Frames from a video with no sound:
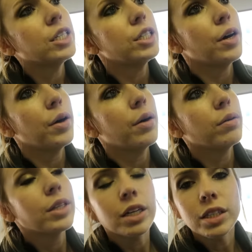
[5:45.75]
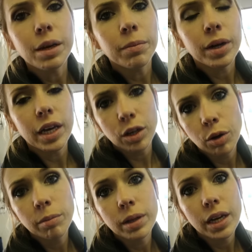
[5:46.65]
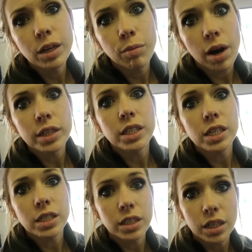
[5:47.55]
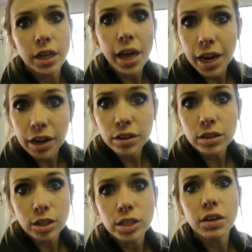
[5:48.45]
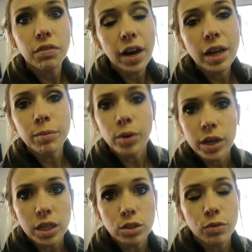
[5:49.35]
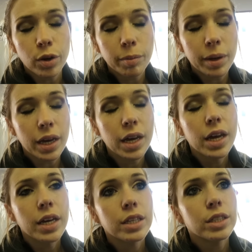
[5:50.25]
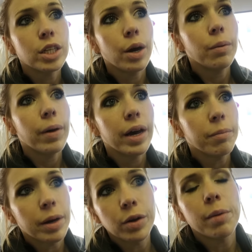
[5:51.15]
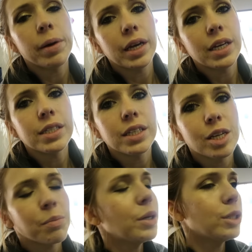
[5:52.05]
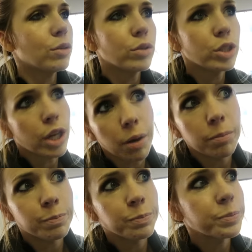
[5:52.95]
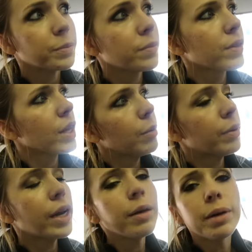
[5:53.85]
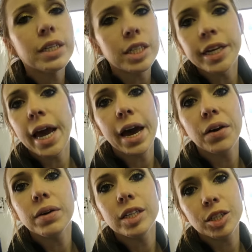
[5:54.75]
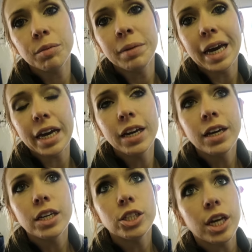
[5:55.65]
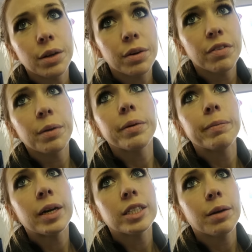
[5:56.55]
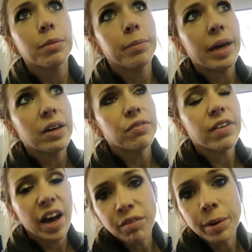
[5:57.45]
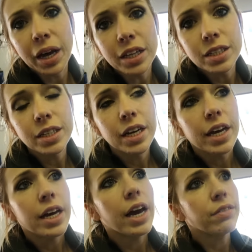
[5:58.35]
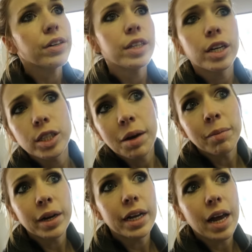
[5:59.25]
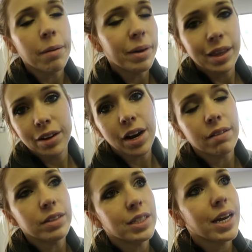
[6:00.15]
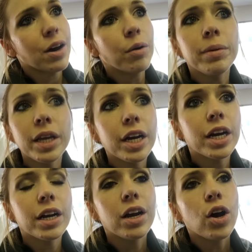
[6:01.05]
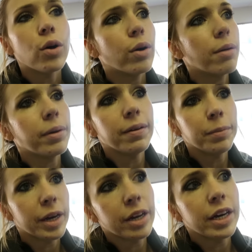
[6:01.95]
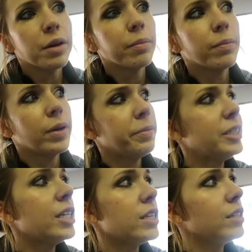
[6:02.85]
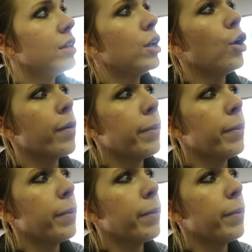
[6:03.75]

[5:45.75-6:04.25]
So Thursday morning, he normally watches Claire Thursday, Friday mornings for me. So uh, my grandma and Kinsley's at preschool. So pretty much now until May, January, February, March, April, May, five months. Every Thursday morning, I'm either going to have to stay at home with her, or I'm going to bring her here with me to the salon,